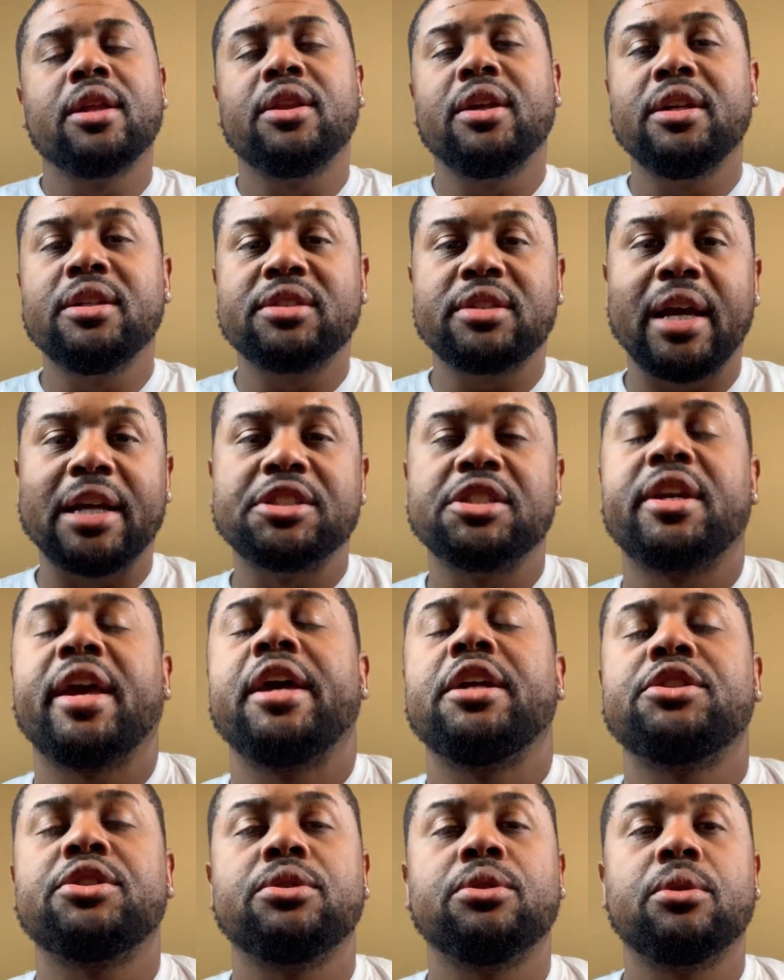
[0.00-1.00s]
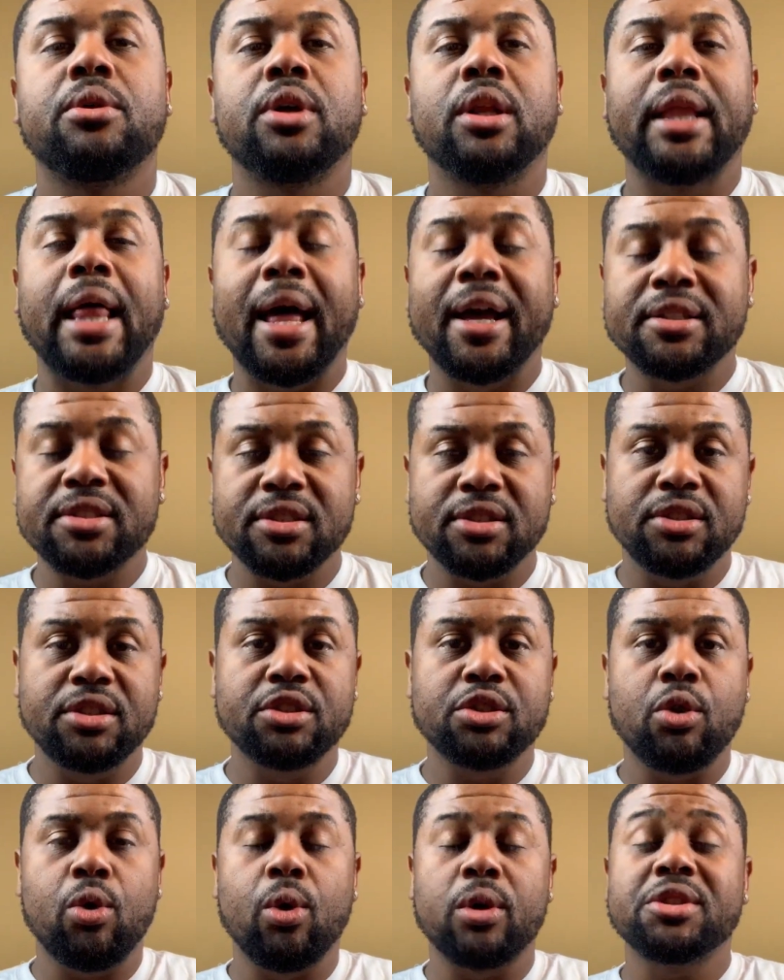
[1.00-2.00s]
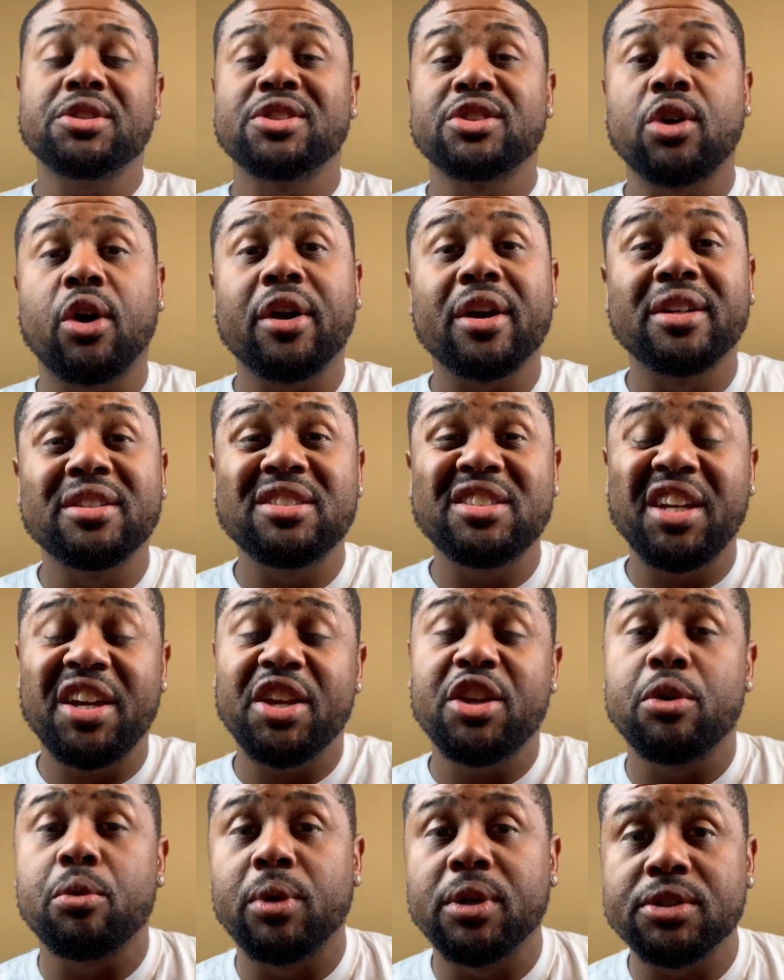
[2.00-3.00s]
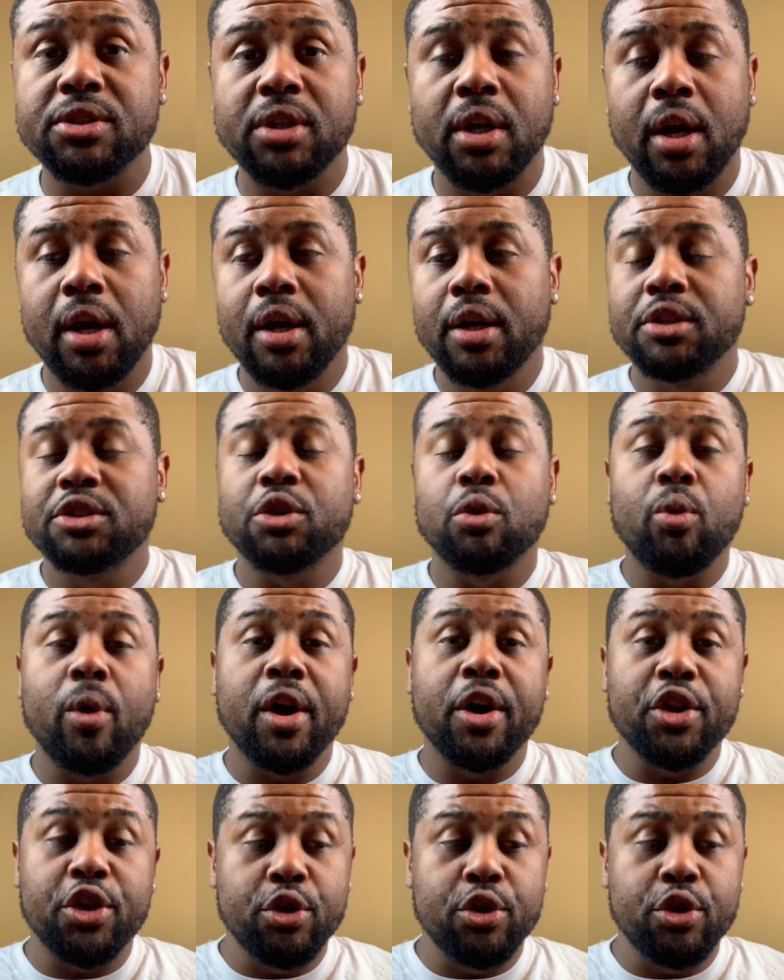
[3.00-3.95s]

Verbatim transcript: These educational classes, these courses are continuous, to where